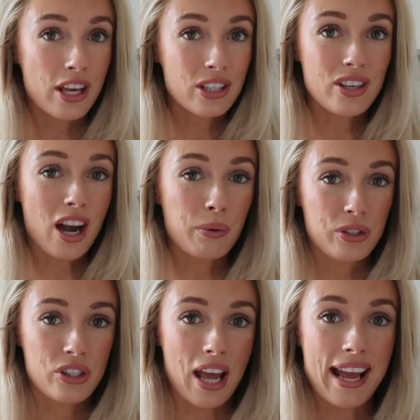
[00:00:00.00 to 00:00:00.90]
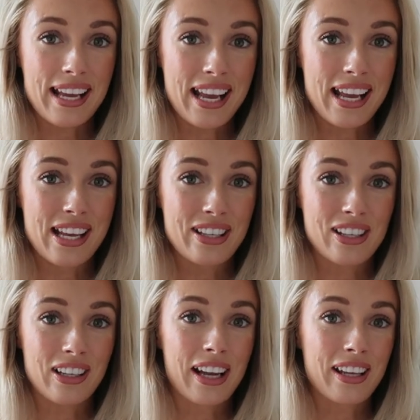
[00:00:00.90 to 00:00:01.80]
This, I would say,
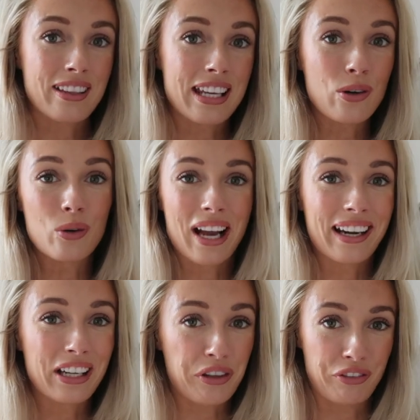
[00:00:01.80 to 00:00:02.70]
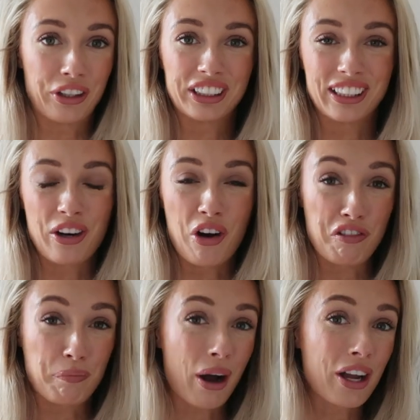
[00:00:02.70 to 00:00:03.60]
is like the organic version
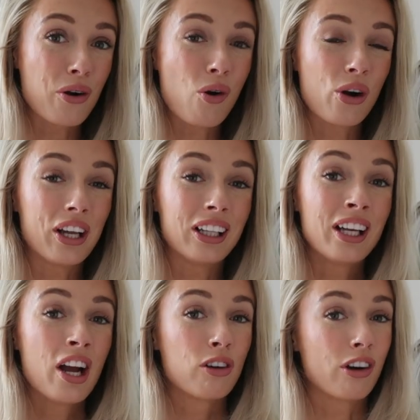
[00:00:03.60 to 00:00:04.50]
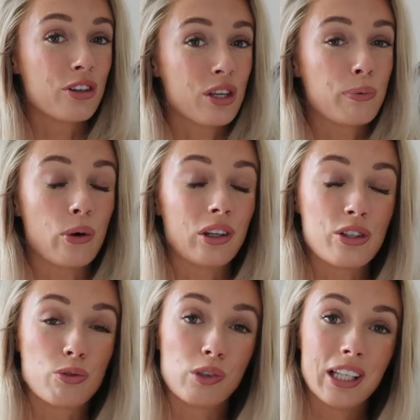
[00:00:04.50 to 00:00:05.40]
of Bio Oil. Rosehip oil
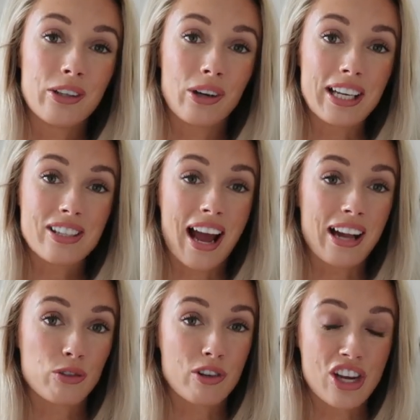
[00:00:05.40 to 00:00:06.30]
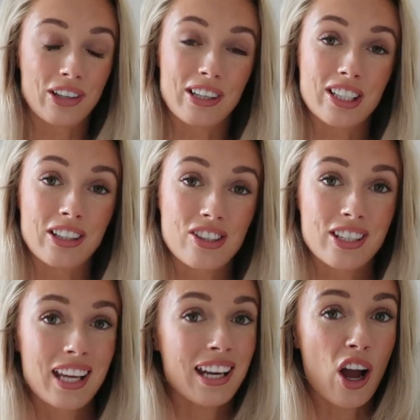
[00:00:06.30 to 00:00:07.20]
is really great at regenerating the
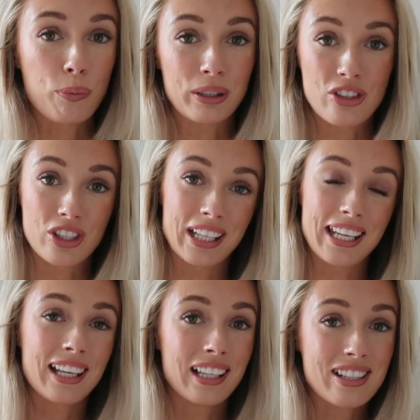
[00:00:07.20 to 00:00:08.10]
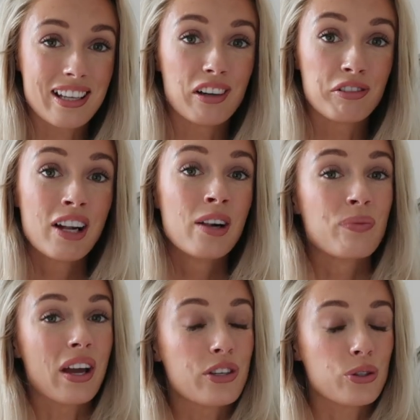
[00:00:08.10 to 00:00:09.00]
skin, helping the skin heal itself,
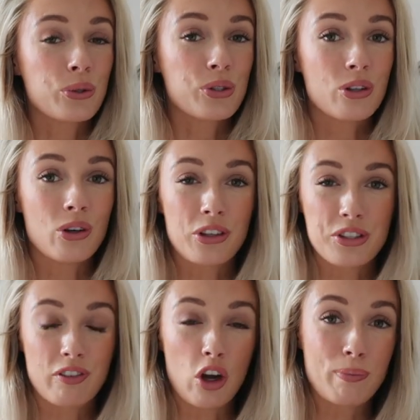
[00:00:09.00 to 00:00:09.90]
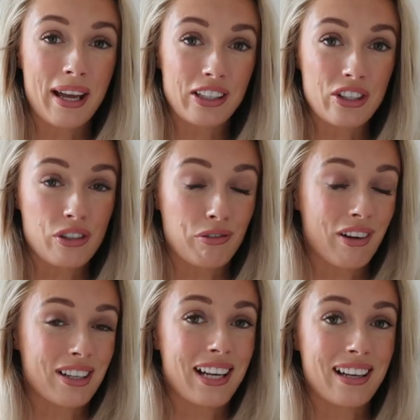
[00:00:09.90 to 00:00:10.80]
and it's also got lots of omegas and
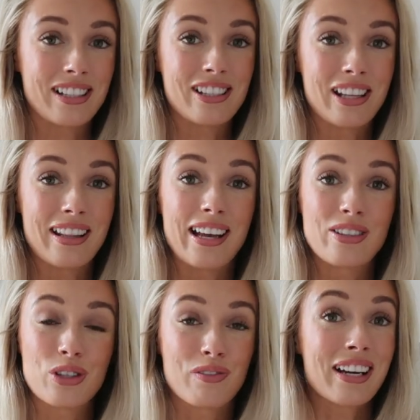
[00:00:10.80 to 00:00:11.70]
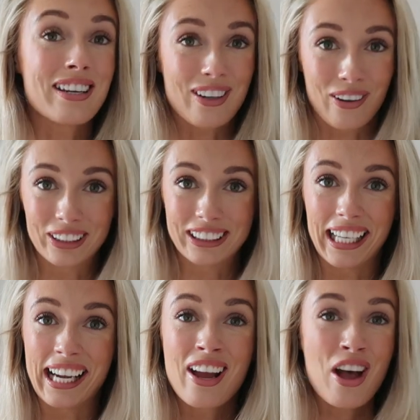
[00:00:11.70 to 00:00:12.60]
fatty acids in there, so it's very
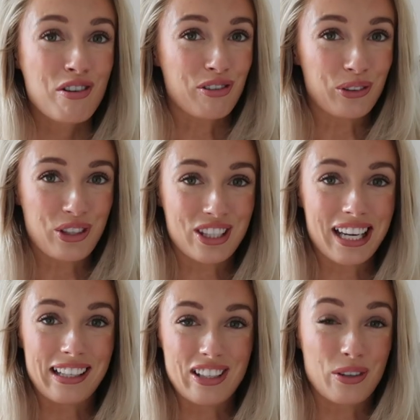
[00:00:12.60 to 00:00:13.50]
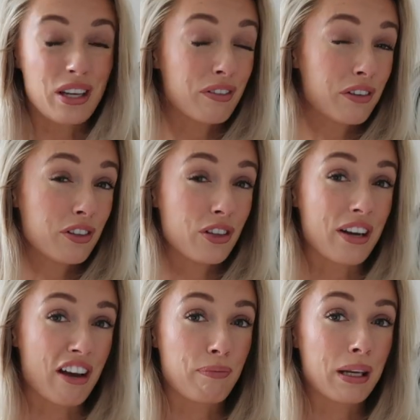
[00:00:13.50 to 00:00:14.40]
nourishing for the skin. So even if you
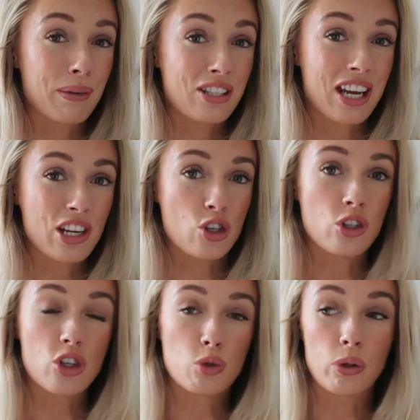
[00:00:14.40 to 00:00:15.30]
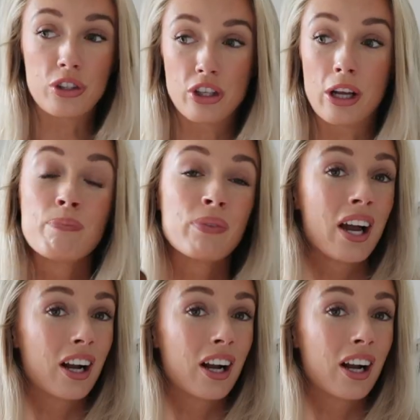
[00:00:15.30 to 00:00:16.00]
don't have pigmentation, you just want to